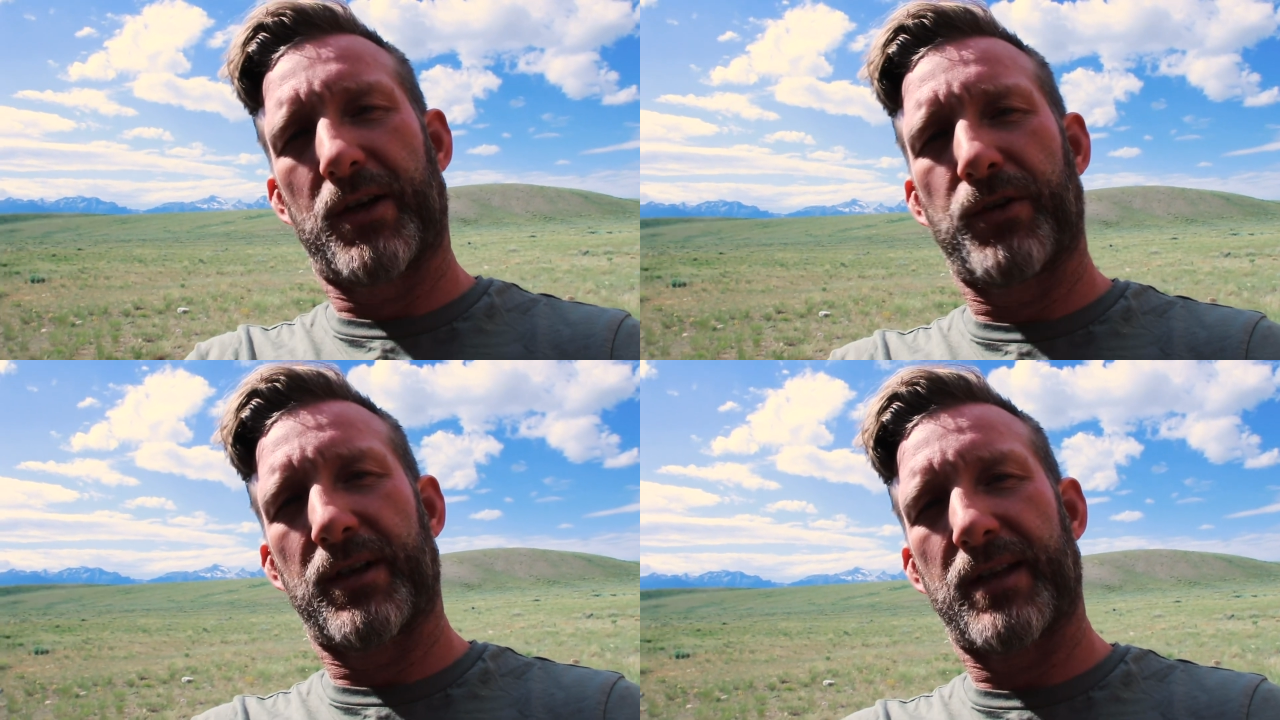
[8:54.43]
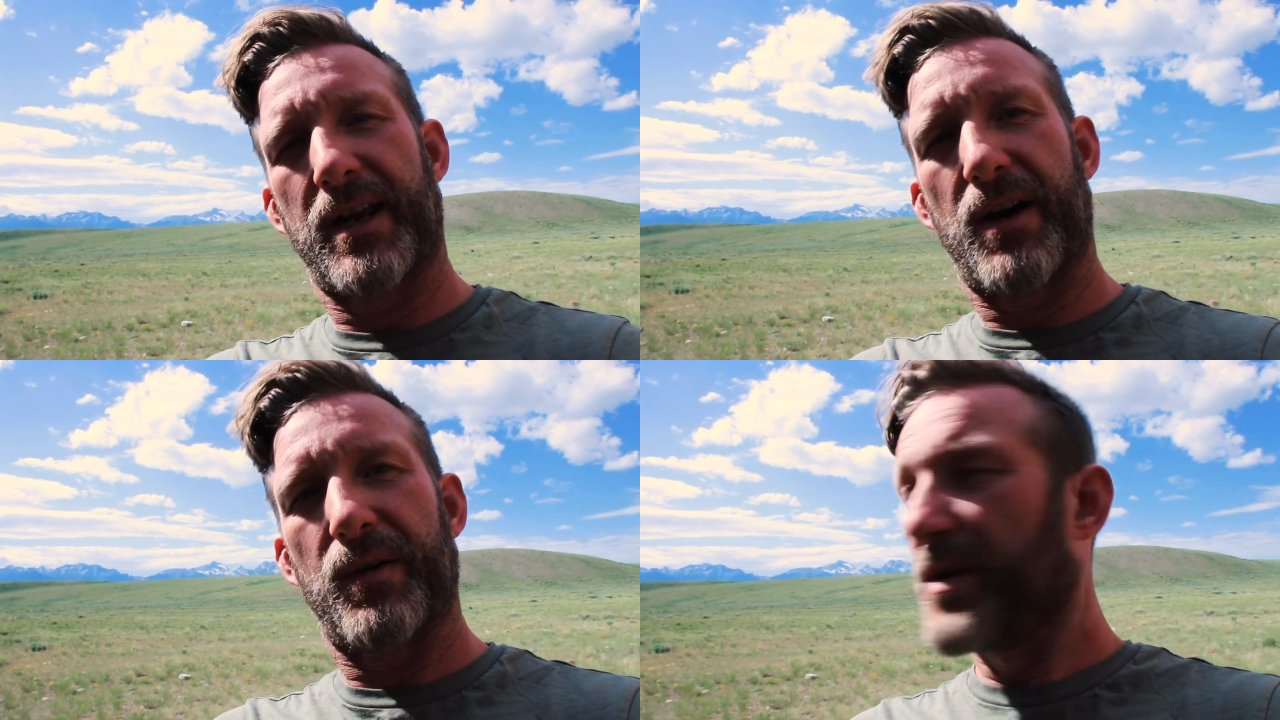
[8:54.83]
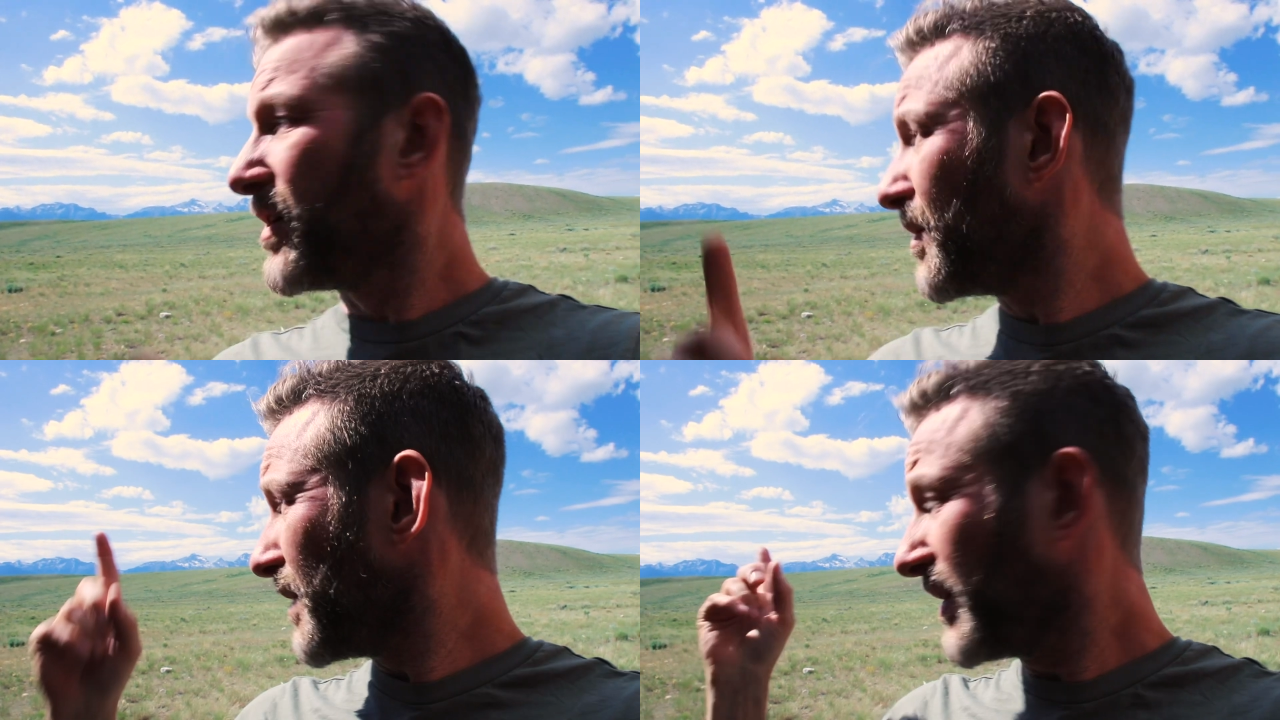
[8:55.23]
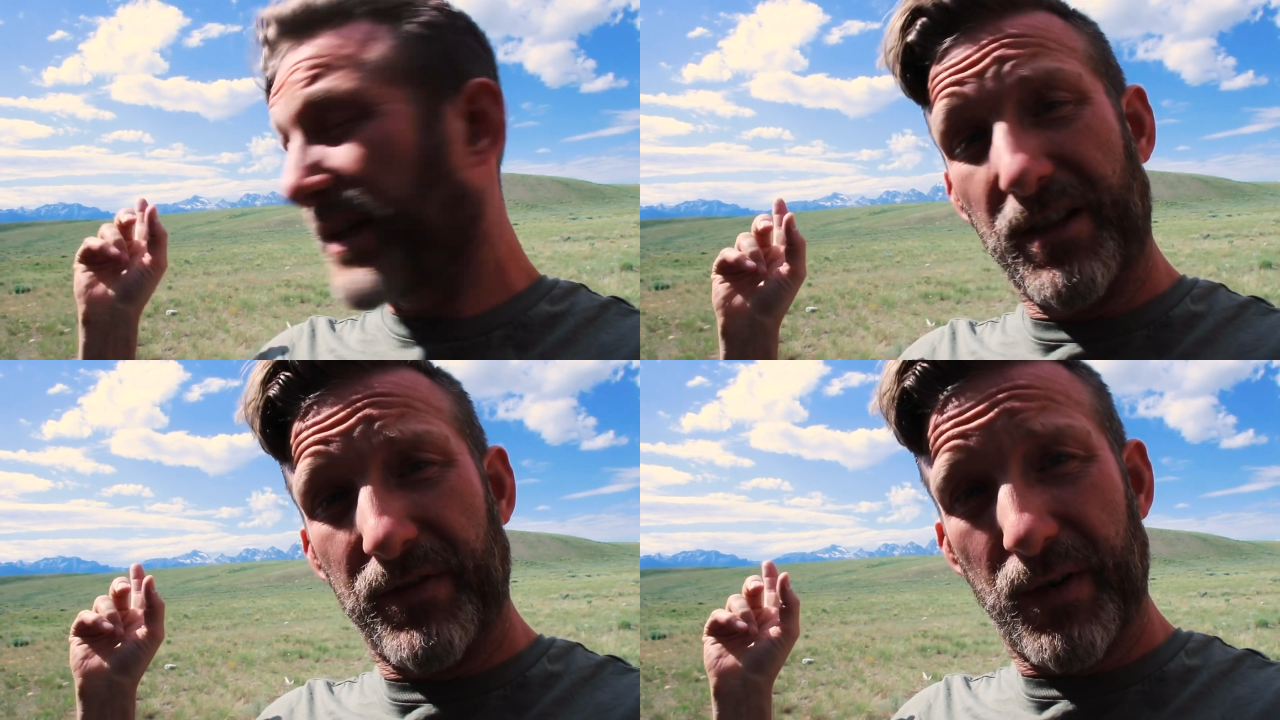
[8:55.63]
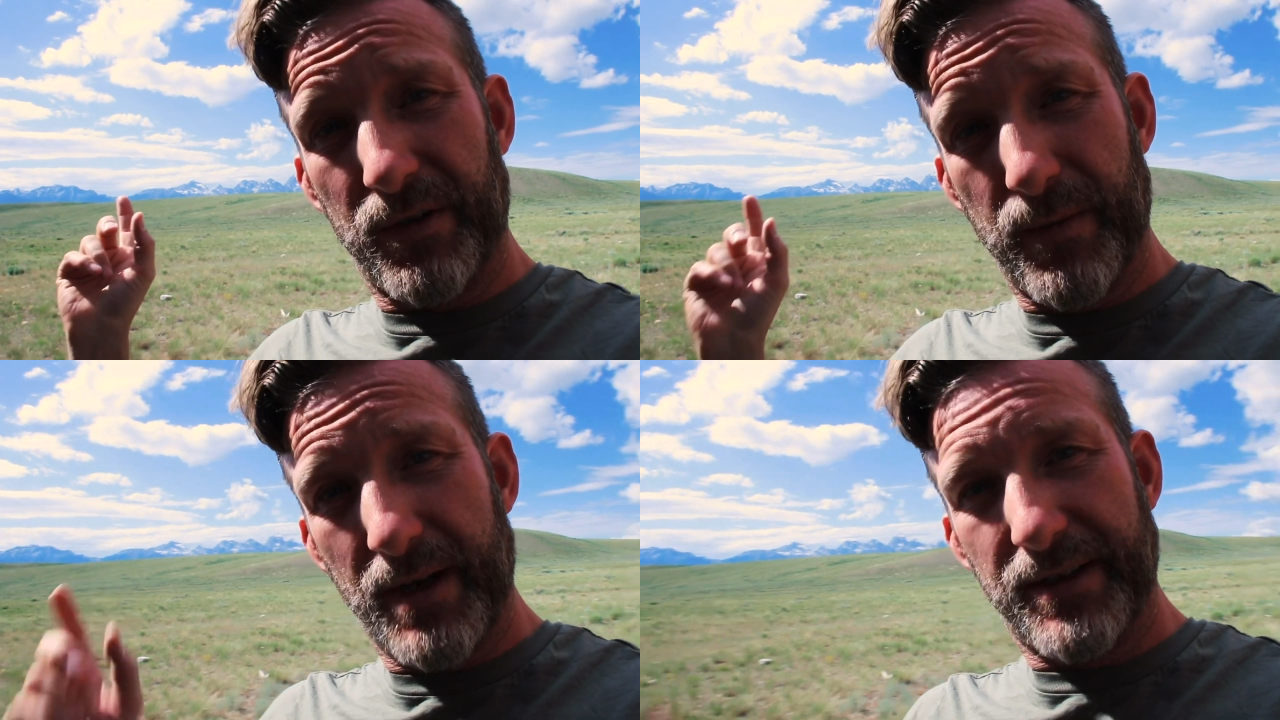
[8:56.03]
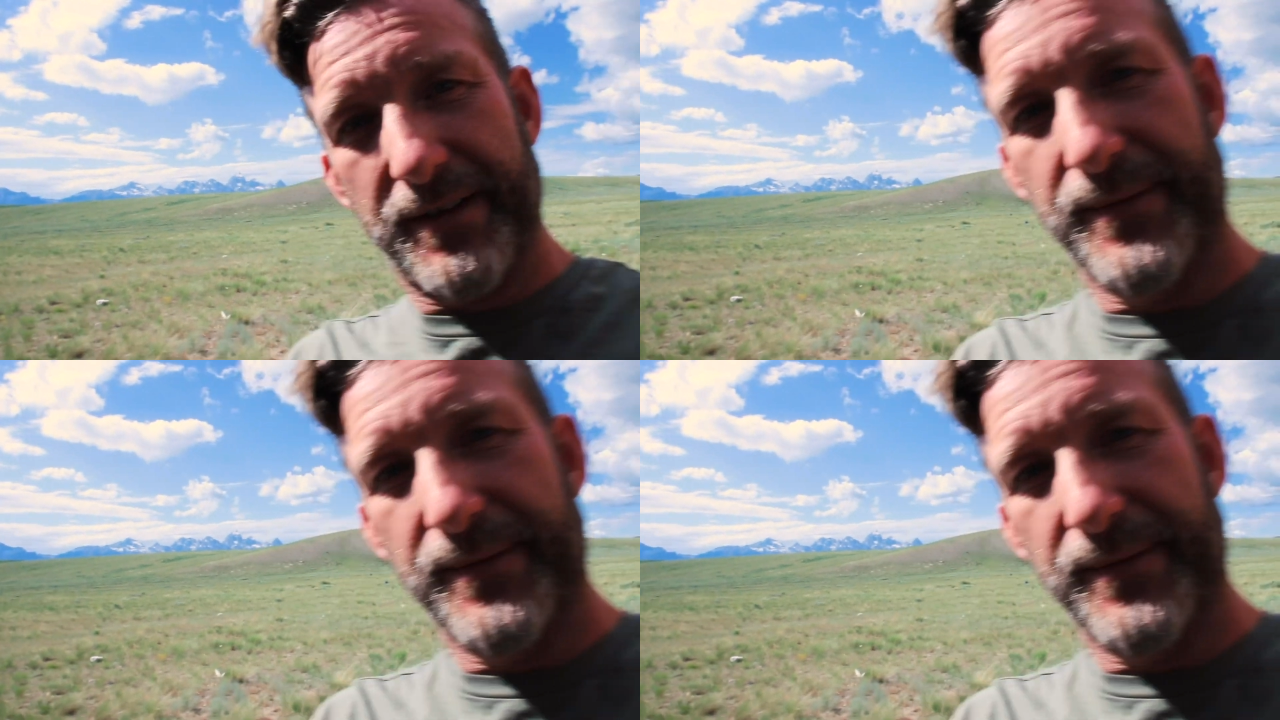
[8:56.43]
go check that out. But look at this view, it's amazing.